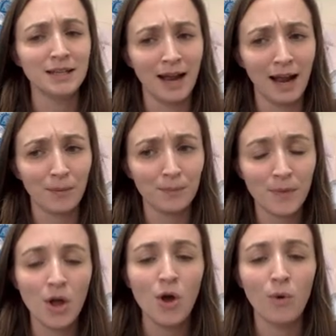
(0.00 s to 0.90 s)
Now,
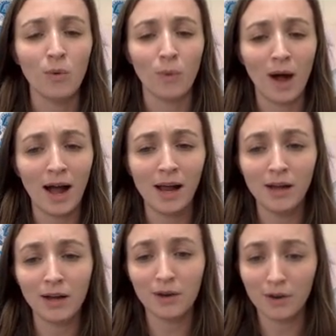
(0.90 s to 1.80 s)
why
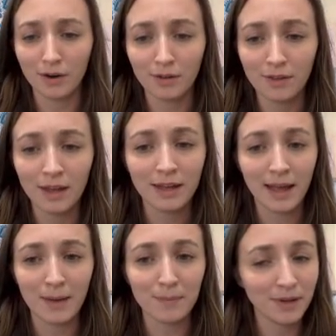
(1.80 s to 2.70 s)
on earth
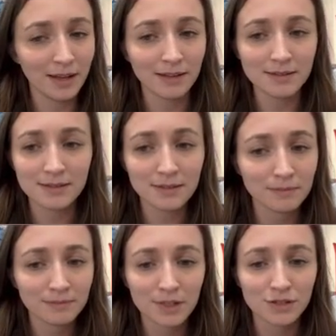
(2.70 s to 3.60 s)
can't plants
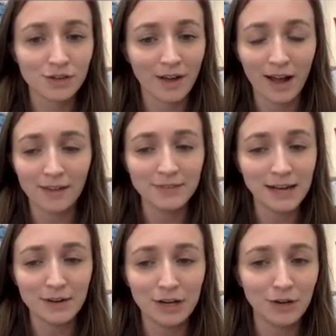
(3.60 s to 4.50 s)
survive
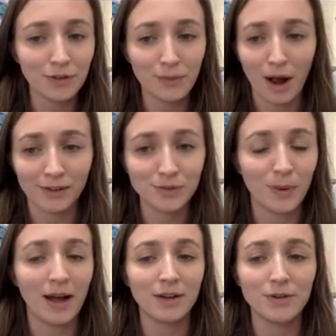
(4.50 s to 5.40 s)
down here in the rocks?
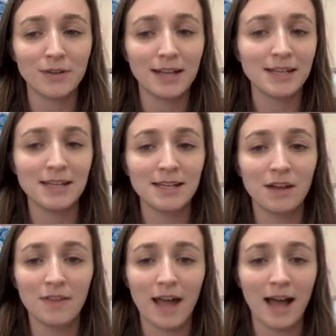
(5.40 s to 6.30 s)
Why do they need
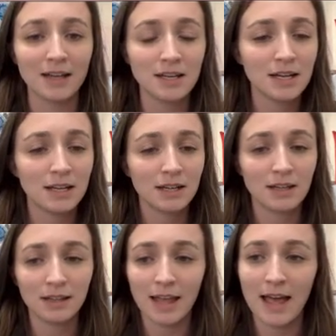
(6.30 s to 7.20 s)
that
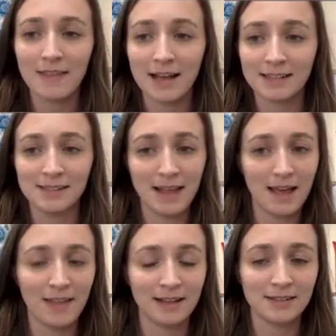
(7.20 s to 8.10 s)
clay, that
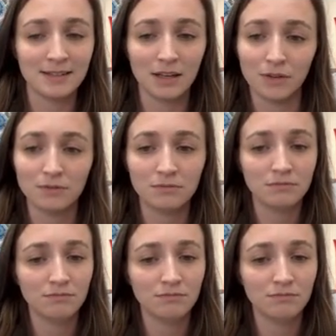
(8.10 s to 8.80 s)
sand, that silt?